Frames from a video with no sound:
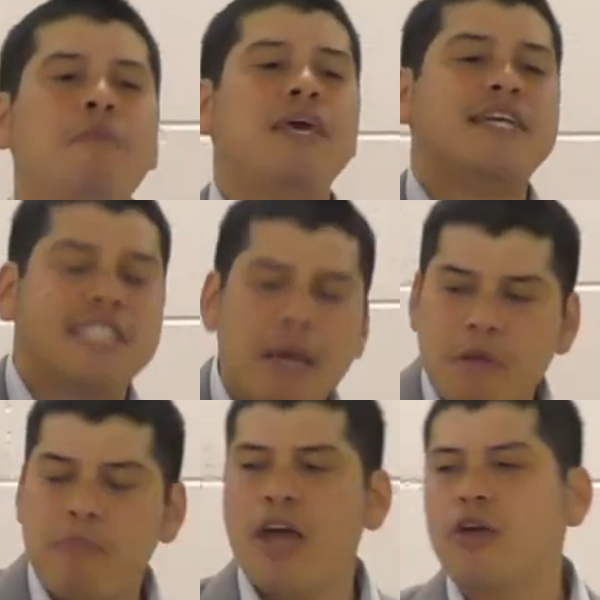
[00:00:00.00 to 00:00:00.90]
be
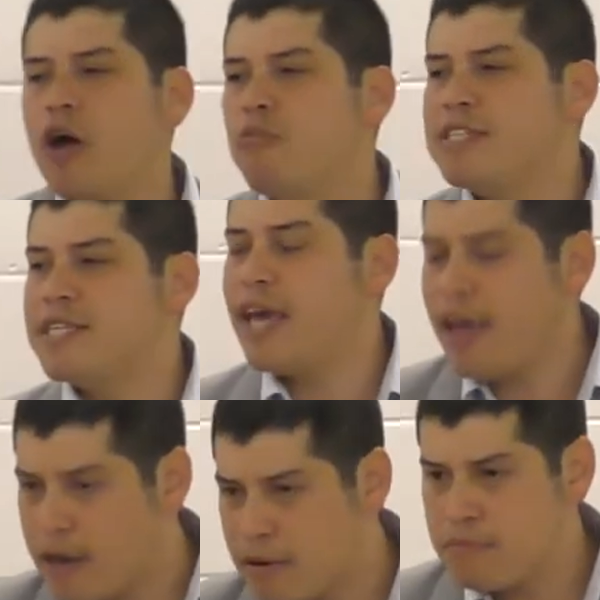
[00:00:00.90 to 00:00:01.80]
accepted by God once
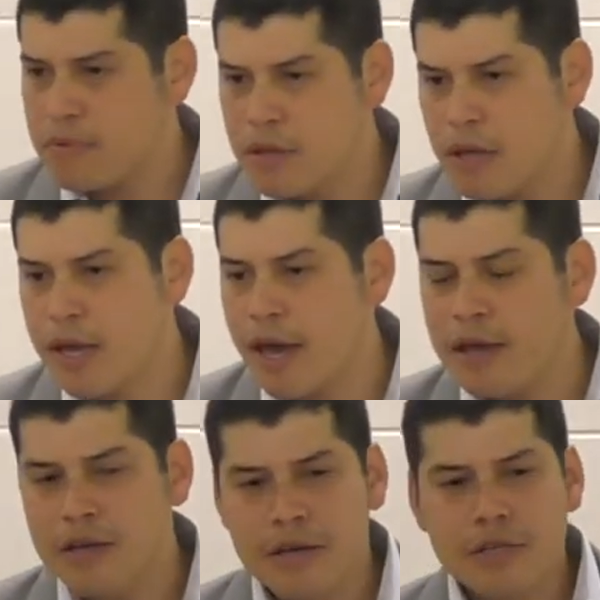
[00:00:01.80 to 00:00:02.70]
again.
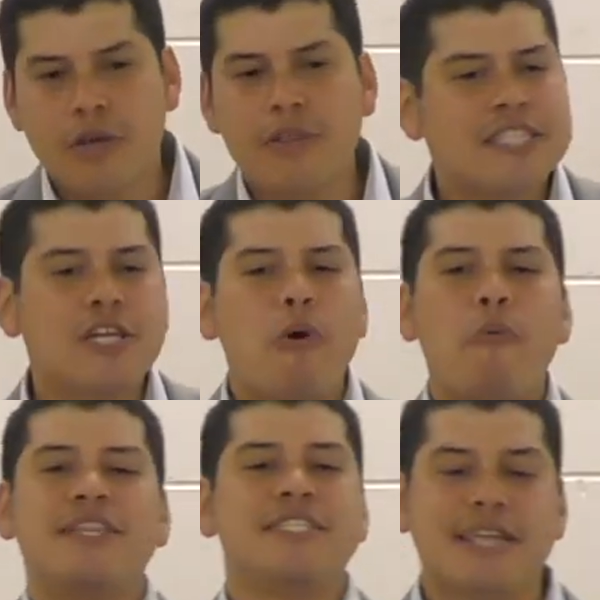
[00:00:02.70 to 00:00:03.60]
Okay? So that's not what
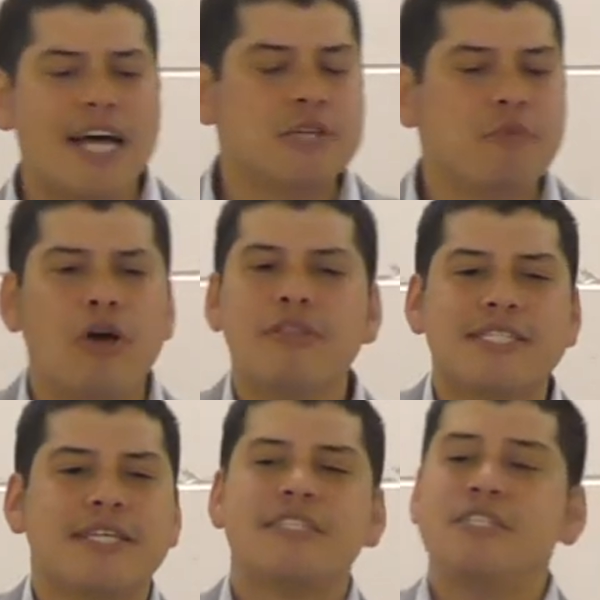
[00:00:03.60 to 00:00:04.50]
we're discussing. We're not
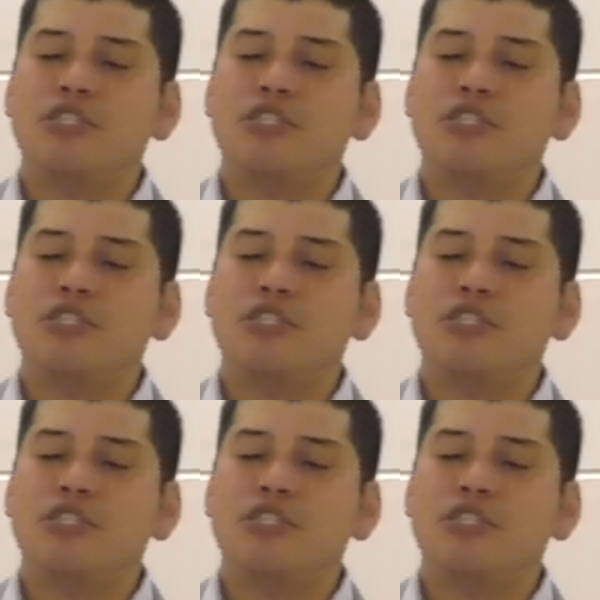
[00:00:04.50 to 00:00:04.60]
discussing